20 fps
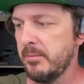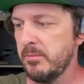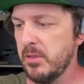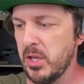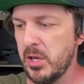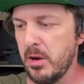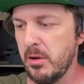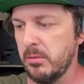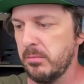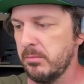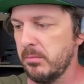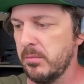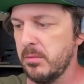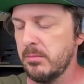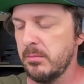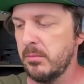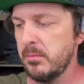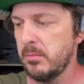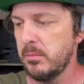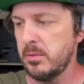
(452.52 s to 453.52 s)
you know,
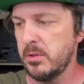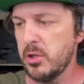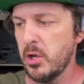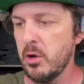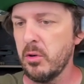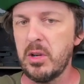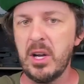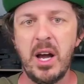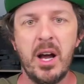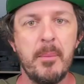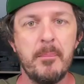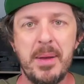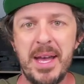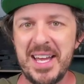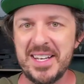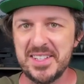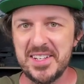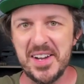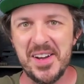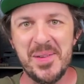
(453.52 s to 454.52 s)
no
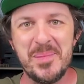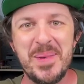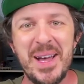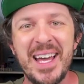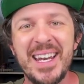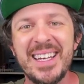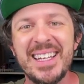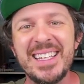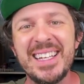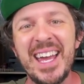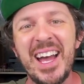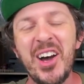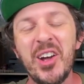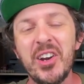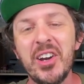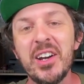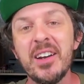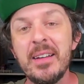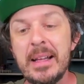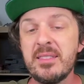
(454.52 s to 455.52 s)
combat combat
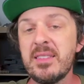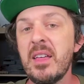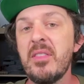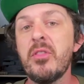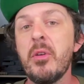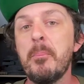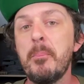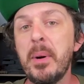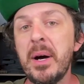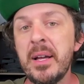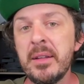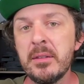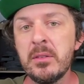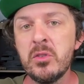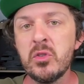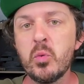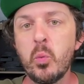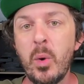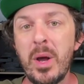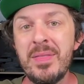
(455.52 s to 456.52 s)
encounter, is that the
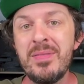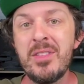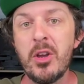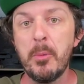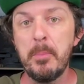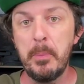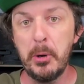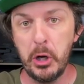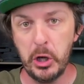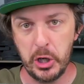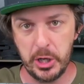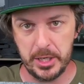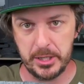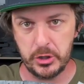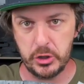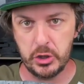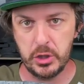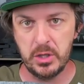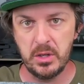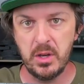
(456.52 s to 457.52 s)
buttons, when they're
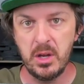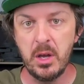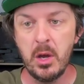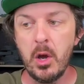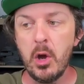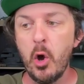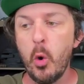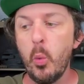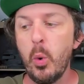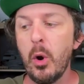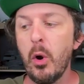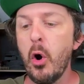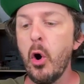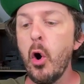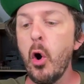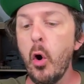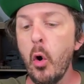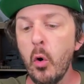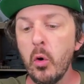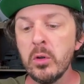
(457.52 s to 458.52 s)
pushed,
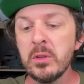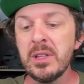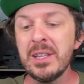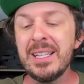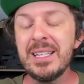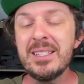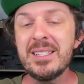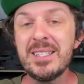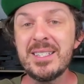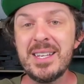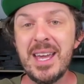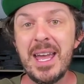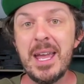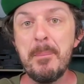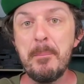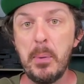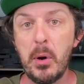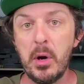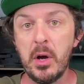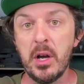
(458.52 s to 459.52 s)
will only
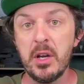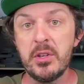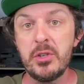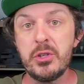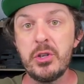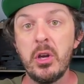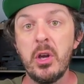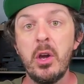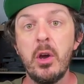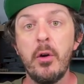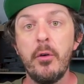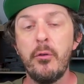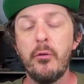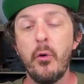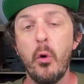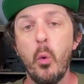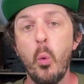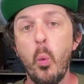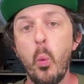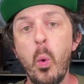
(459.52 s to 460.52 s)
stay pushed
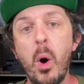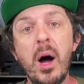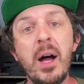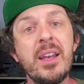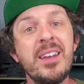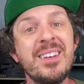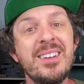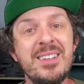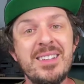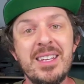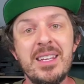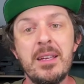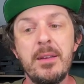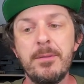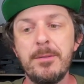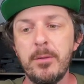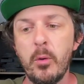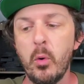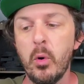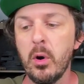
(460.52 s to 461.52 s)
for one
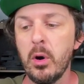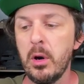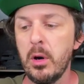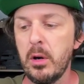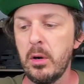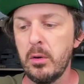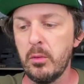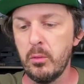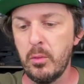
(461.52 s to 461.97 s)
d four